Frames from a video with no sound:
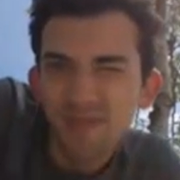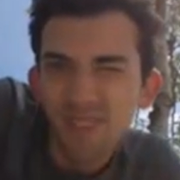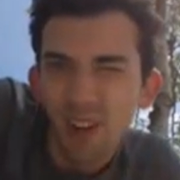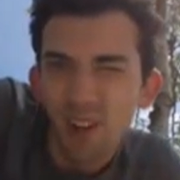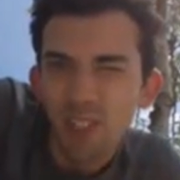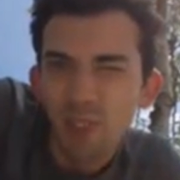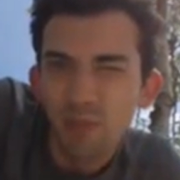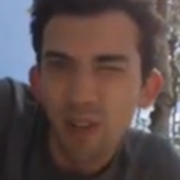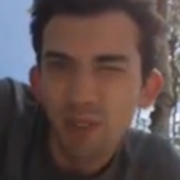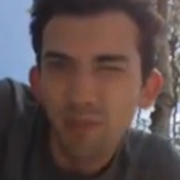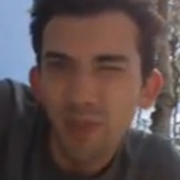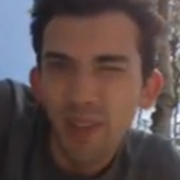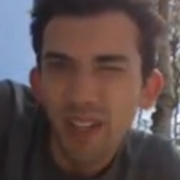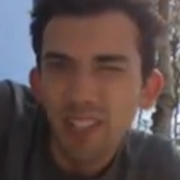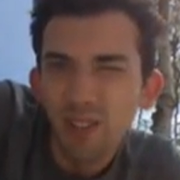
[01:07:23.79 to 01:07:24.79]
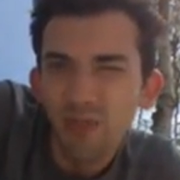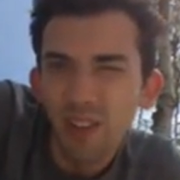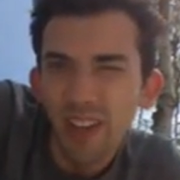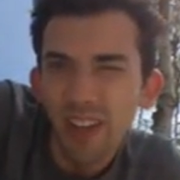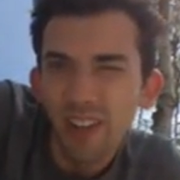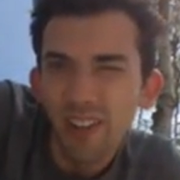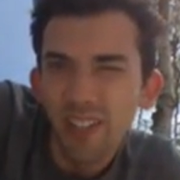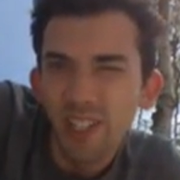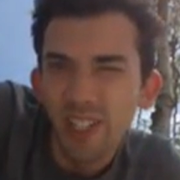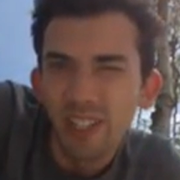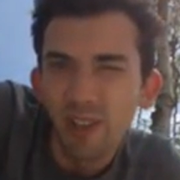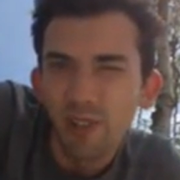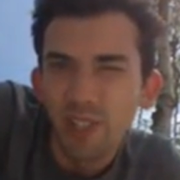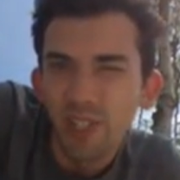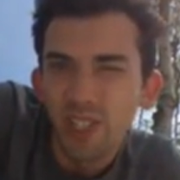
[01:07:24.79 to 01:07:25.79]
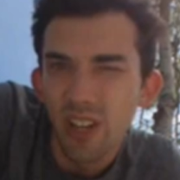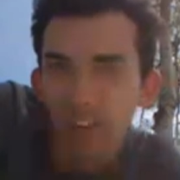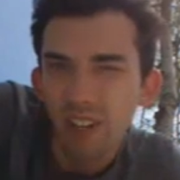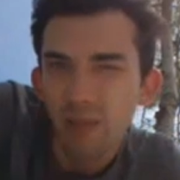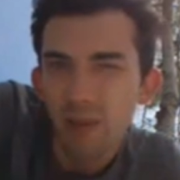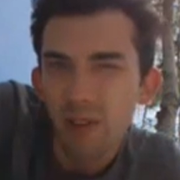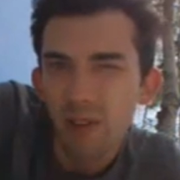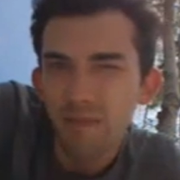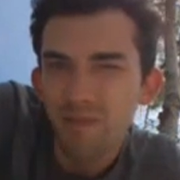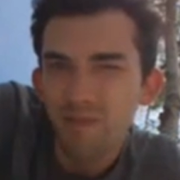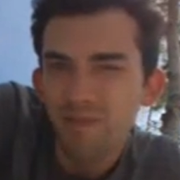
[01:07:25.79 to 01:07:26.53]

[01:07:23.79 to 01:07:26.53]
There are small planes flying out of it. I didn't know what she's talking about.